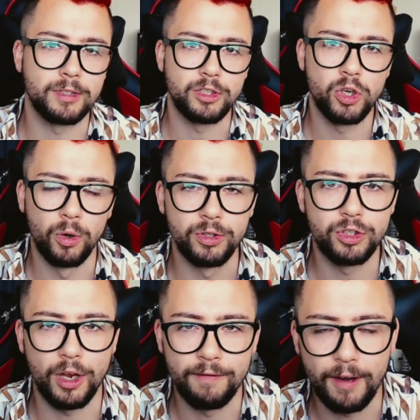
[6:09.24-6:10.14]
there's tons
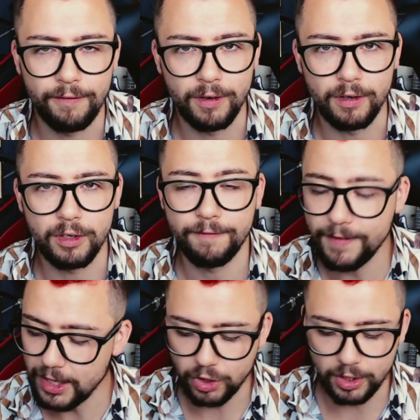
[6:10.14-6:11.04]
of different
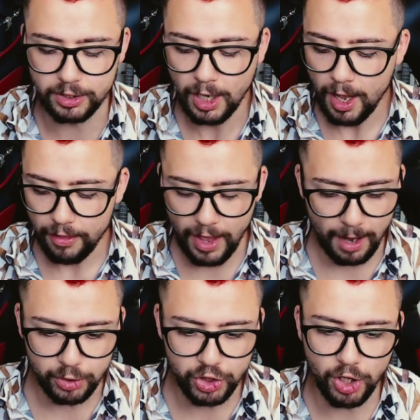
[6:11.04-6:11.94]
features that
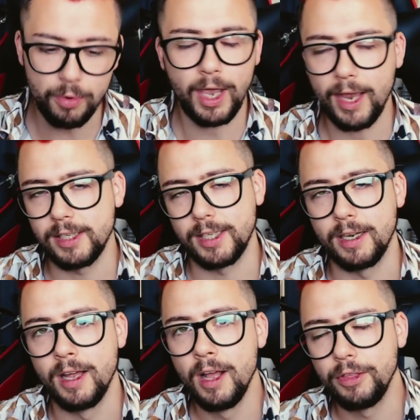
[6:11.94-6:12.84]
I'm
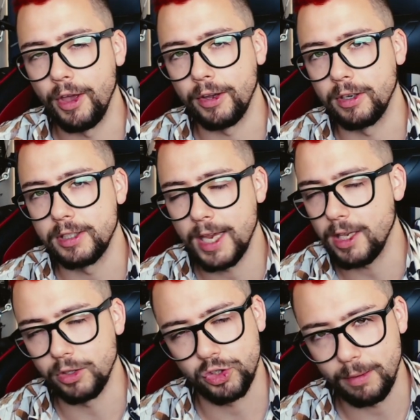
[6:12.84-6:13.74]
showcasing that are going to take
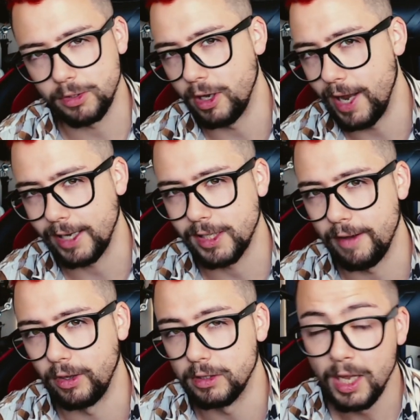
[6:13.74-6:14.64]
your streams to the next
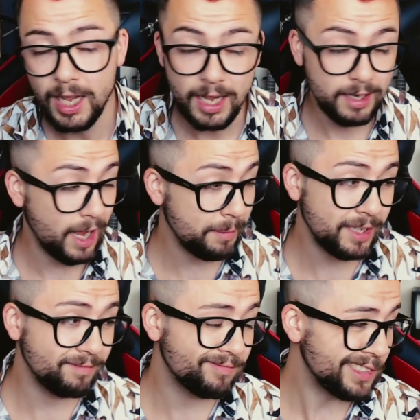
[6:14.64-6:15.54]
level. I
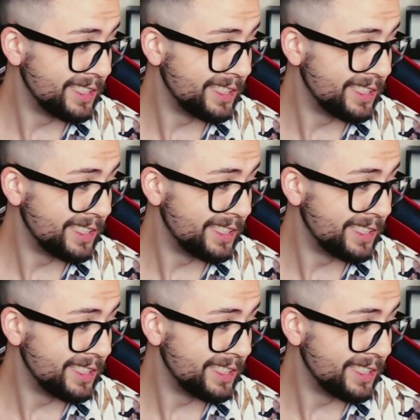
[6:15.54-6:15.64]
mean,